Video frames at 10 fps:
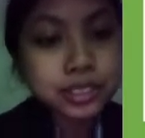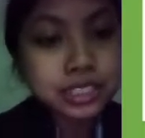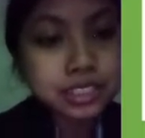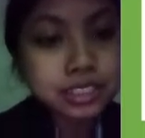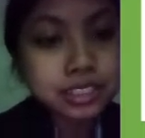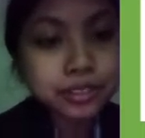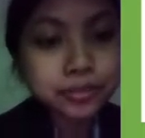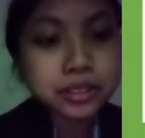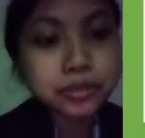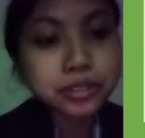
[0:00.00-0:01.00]
which is
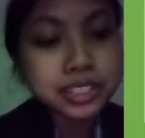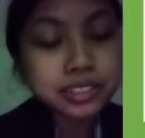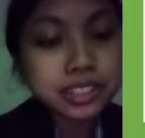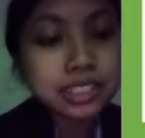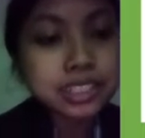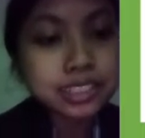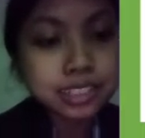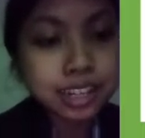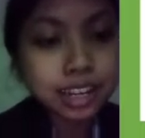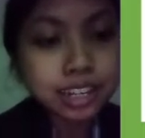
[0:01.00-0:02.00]
if the weather is
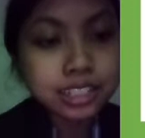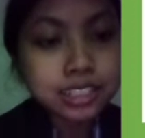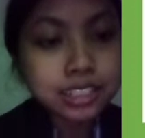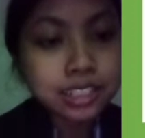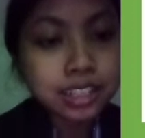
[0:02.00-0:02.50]
nice,